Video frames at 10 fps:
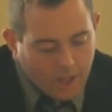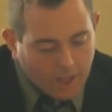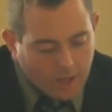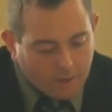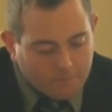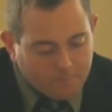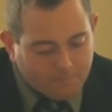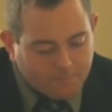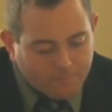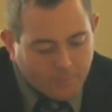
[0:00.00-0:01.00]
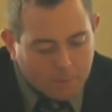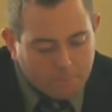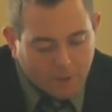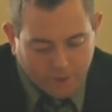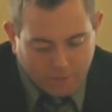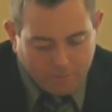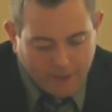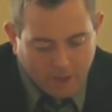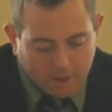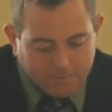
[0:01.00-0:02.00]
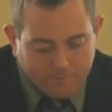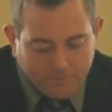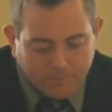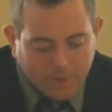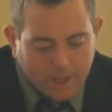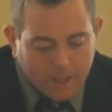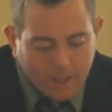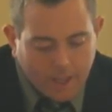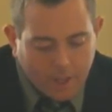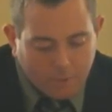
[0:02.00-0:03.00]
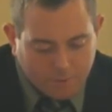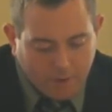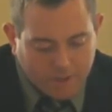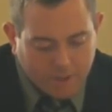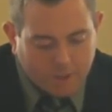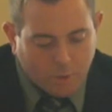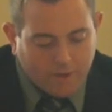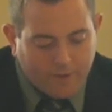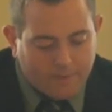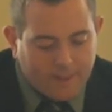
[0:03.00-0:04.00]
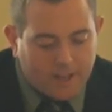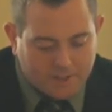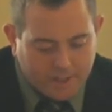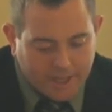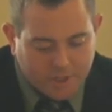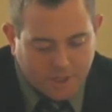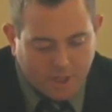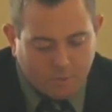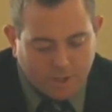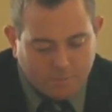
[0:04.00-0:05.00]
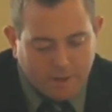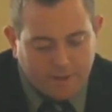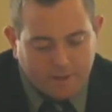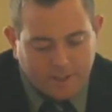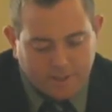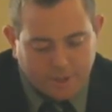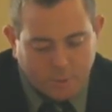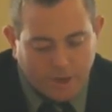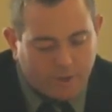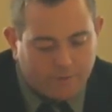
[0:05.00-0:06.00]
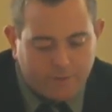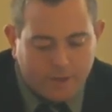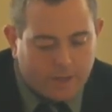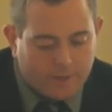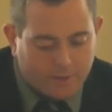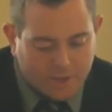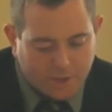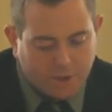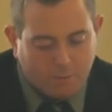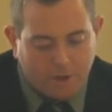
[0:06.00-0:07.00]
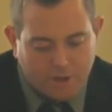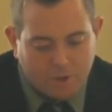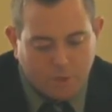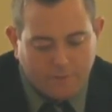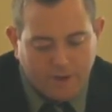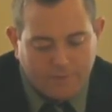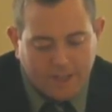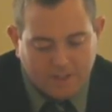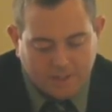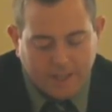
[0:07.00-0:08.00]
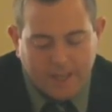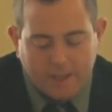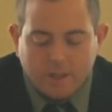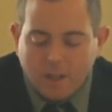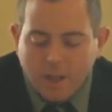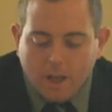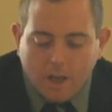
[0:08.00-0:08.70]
$15,000. Building repair, it was budgeted $25,000 last year. We spent less than $12,000. This year, budgeted $25,000 again.